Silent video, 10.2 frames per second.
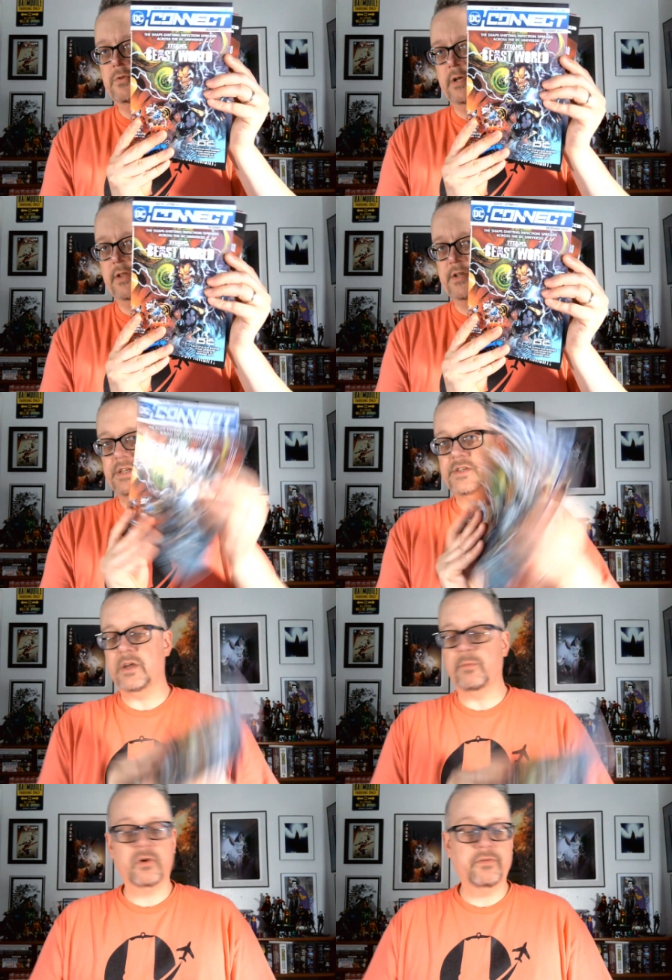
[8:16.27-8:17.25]
We got the
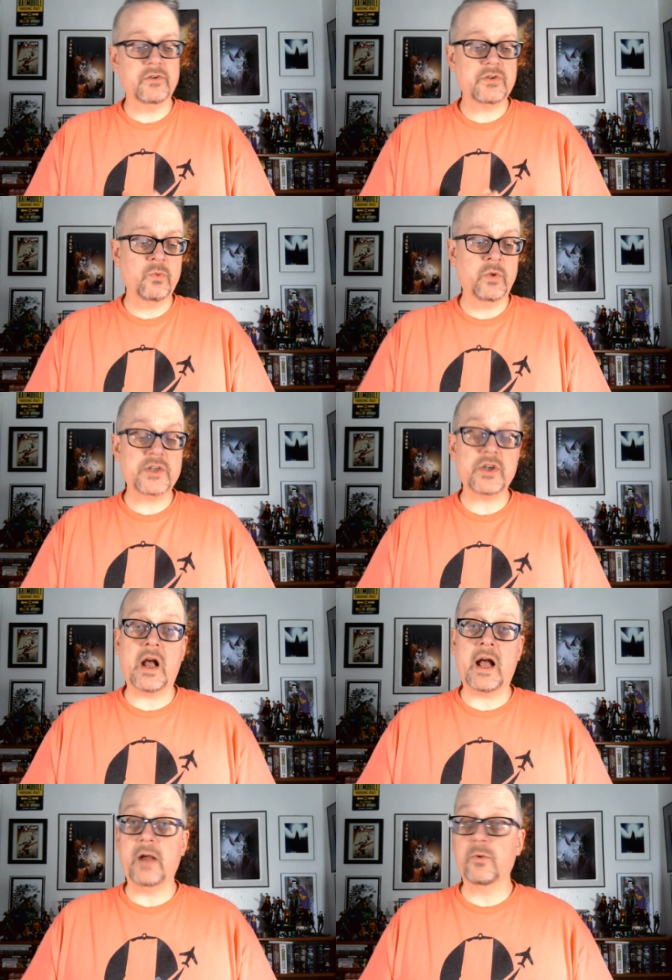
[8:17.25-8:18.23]
DC previews, which
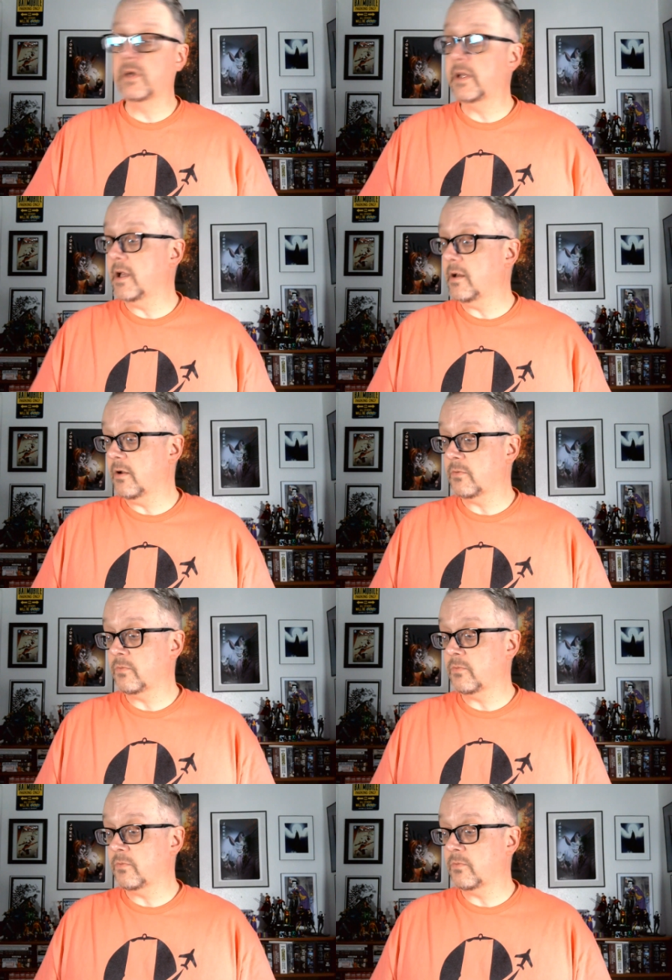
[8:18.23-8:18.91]
I really